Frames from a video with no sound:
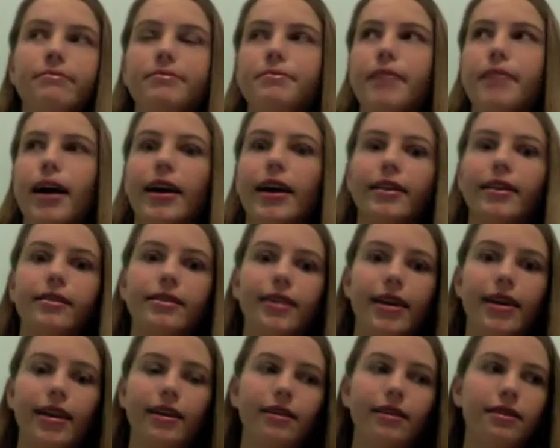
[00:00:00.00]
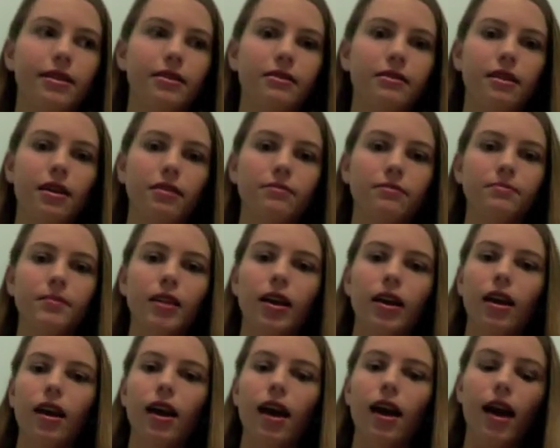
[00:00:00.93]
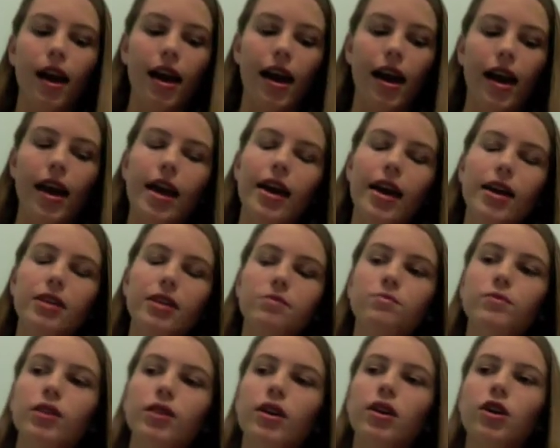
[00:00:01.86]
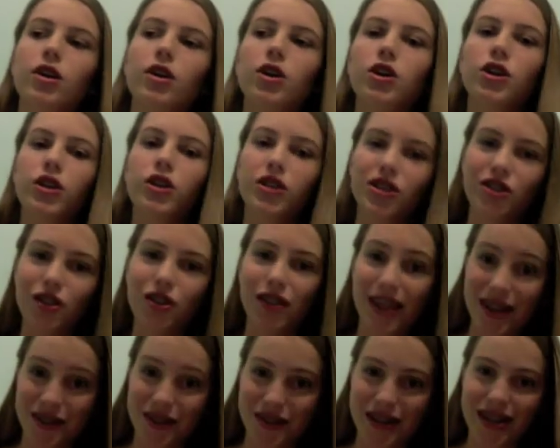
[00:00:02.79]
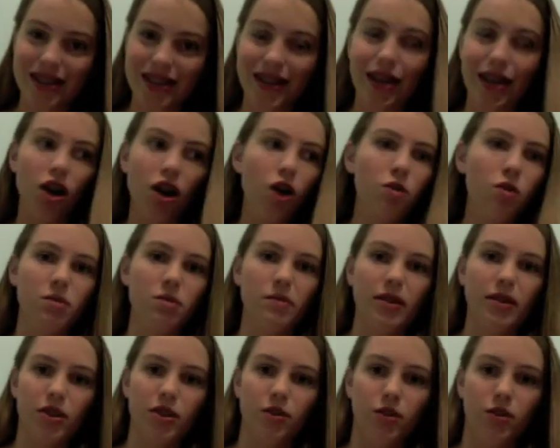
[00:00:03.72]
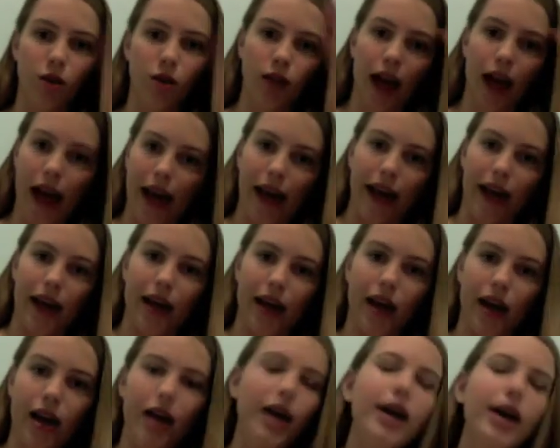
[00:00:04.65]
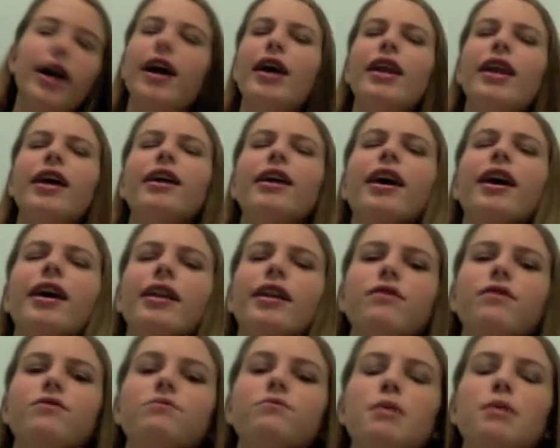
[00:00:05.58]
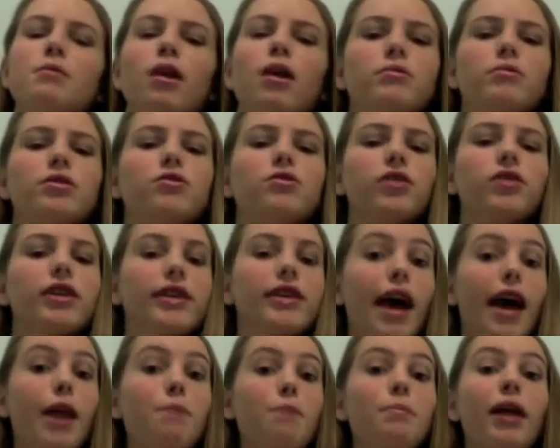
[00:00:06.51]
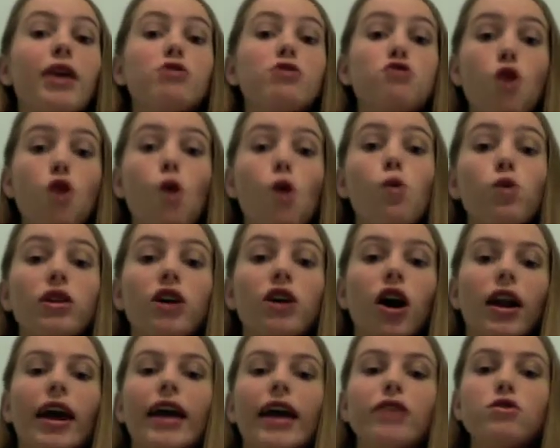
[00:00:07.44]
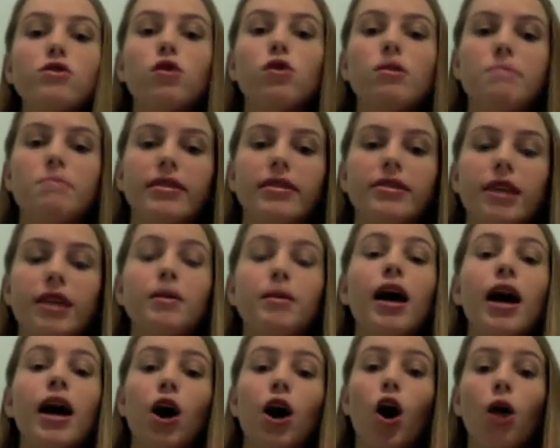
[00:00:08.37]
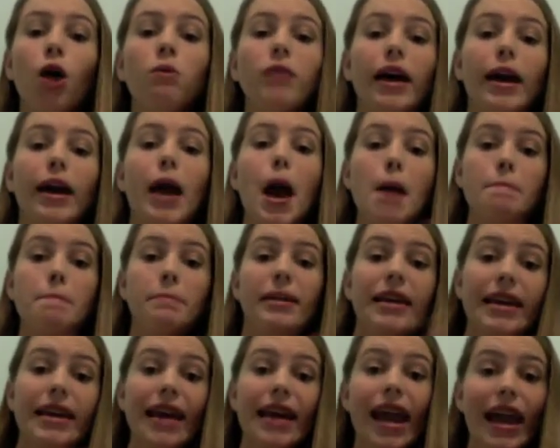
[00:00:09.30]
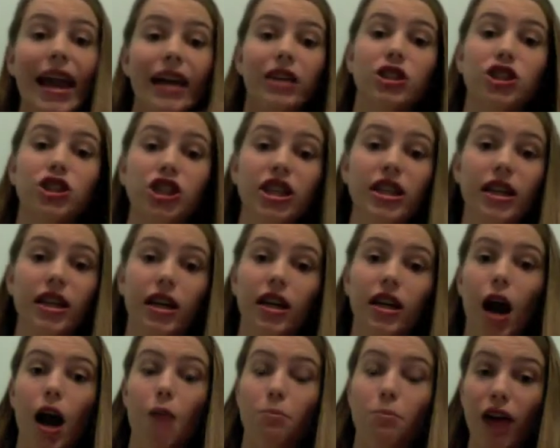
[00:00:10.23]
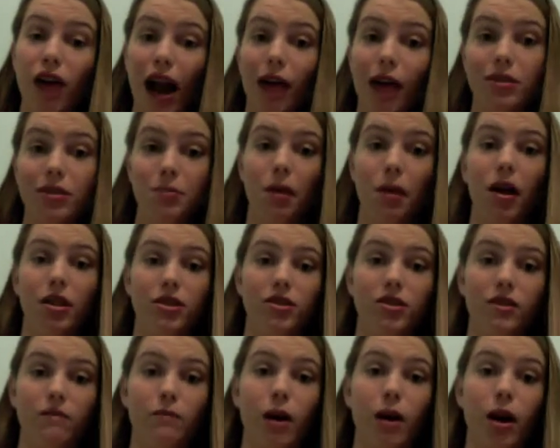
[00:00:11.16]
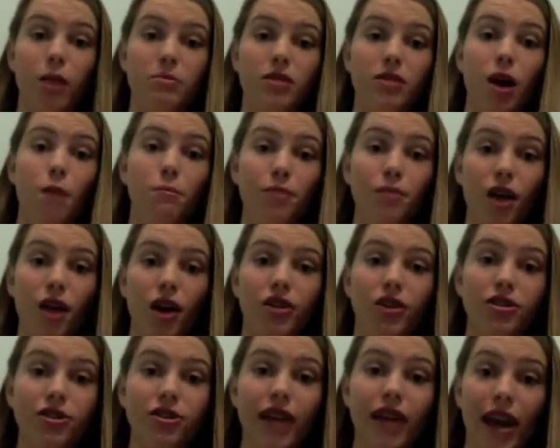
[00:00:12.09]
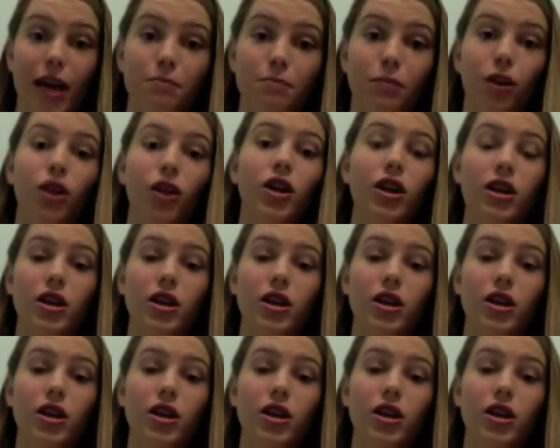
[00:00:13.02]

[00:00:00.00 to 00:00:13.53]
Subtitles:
back in the day. I don't know. And so then Rita's like, oh, you must use Olay. And my mom didn't really get it, but I totally got it. I totally picked it up. Olay, P&G, a proud sponsor of moms. Procter & Gamble.